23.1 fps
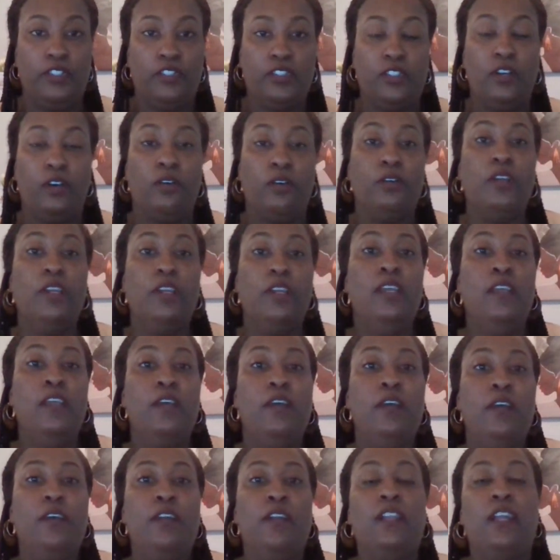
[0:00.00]
So,
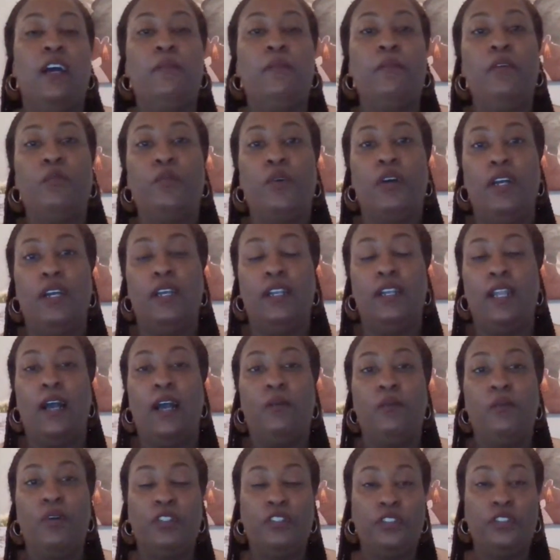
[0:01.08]
number one, I
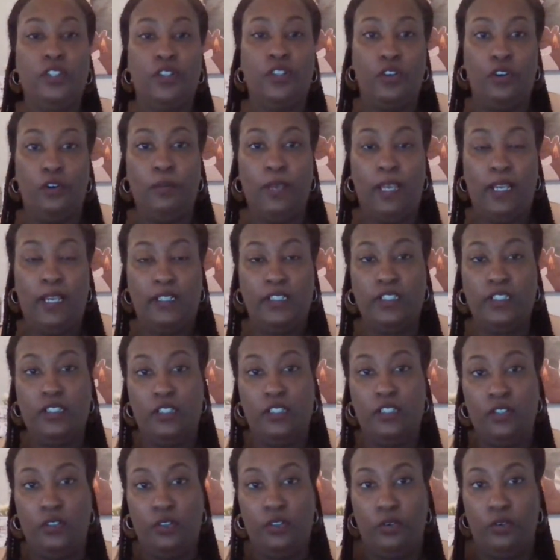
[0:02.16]
want you to go back to
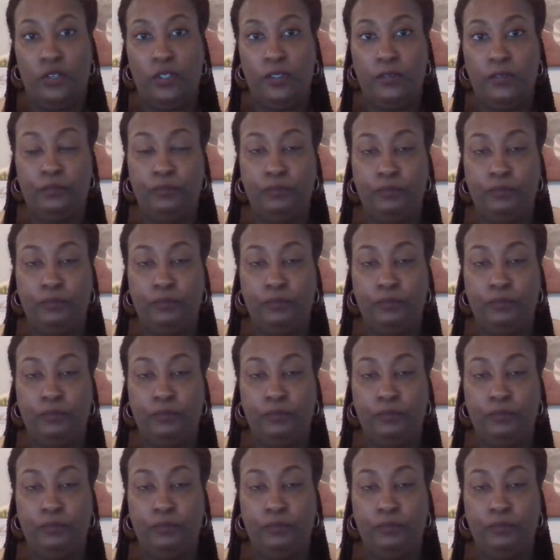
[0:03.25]
the Lord,